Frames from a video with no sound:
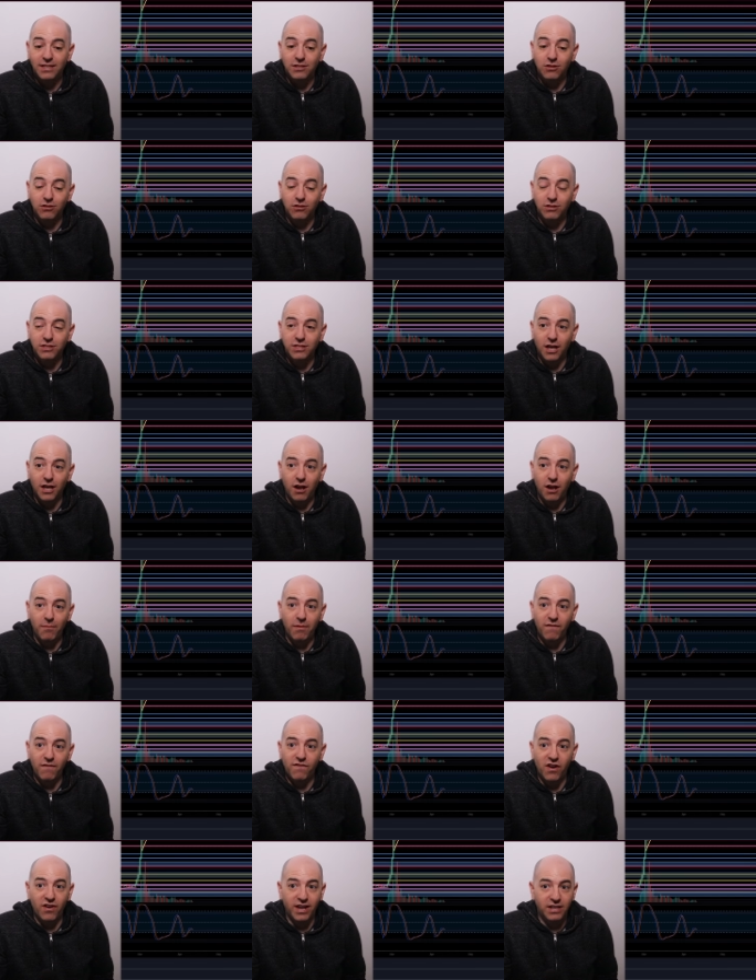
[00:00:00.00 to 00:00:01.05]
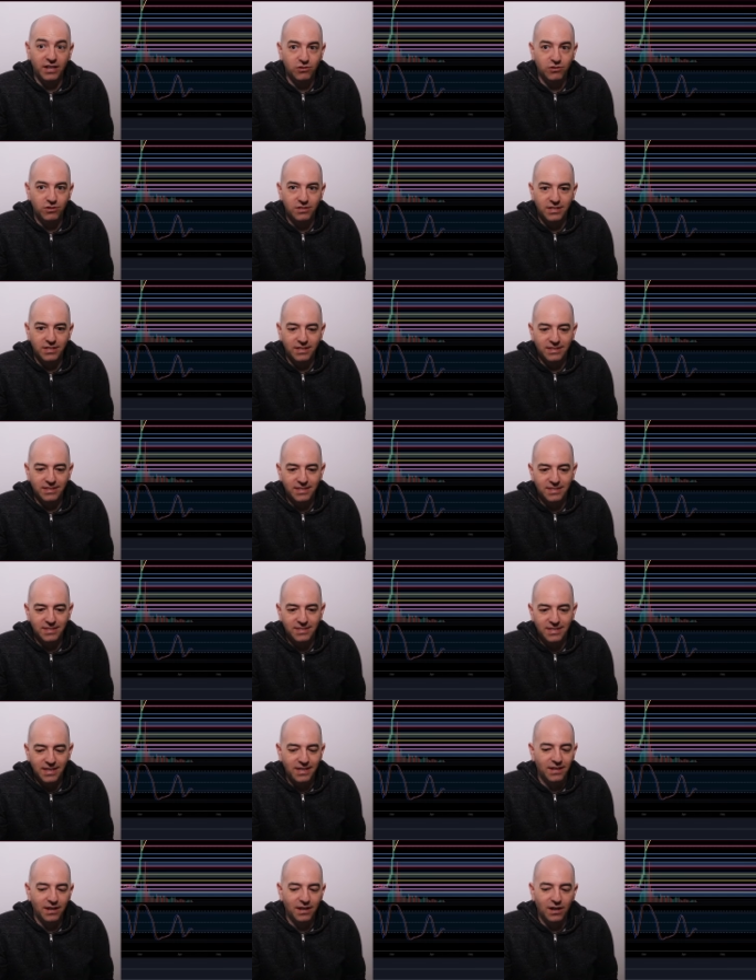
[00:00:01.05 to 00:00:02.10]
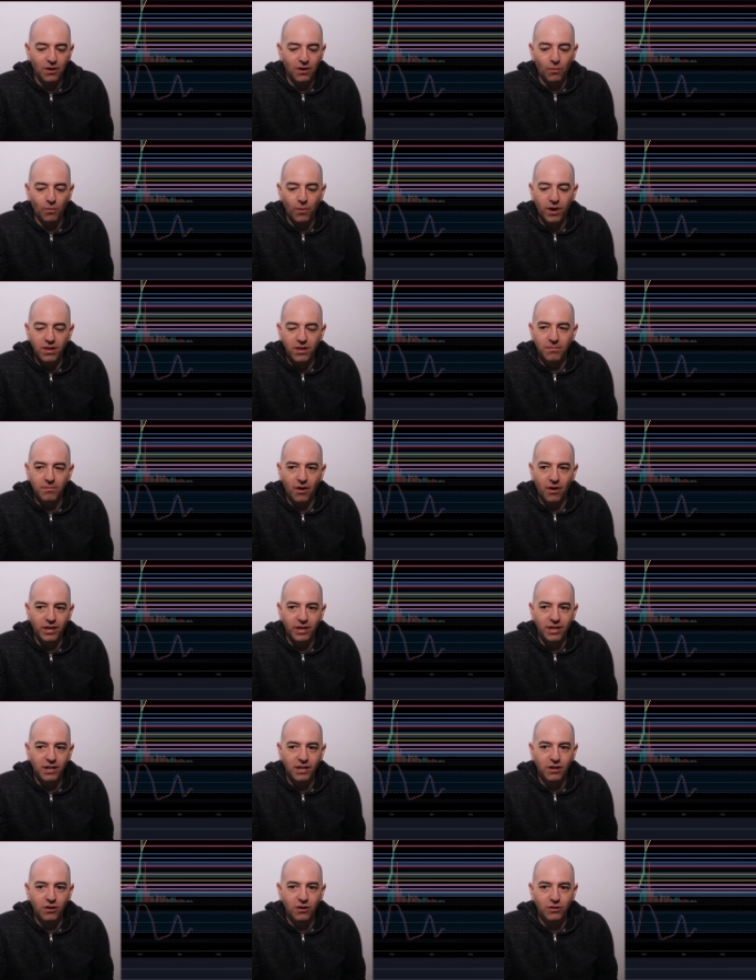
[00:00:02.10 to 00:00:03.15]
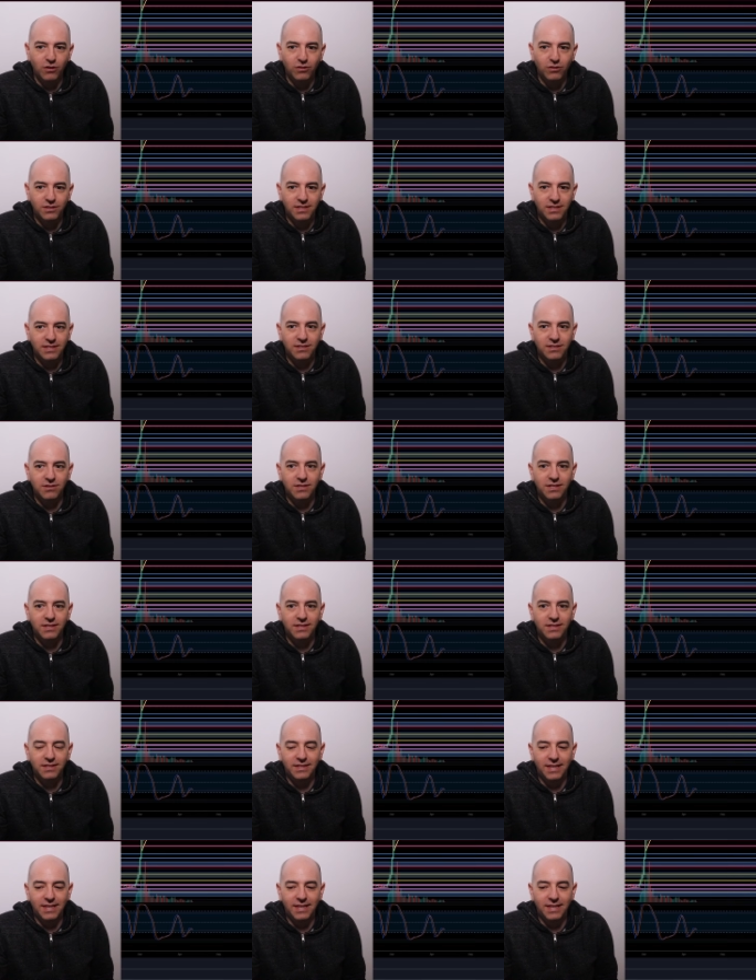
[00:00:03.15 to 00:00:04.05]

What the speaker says: So it's going to be very interesting to see where the market goes into the